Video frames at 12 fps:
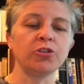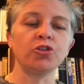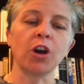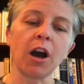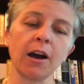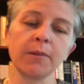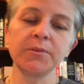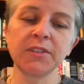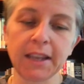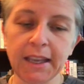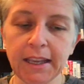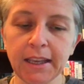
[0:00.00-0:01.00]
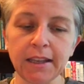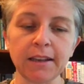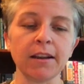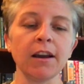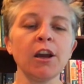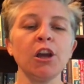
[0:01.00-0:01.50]
jobs
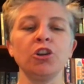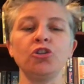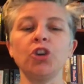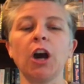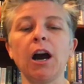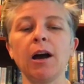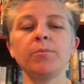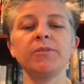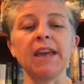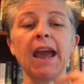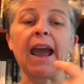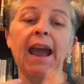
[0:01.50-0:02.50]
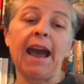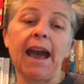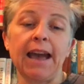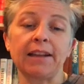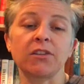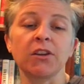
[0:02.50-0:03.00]
in, jobs
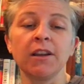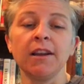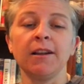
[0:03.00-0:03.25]
at,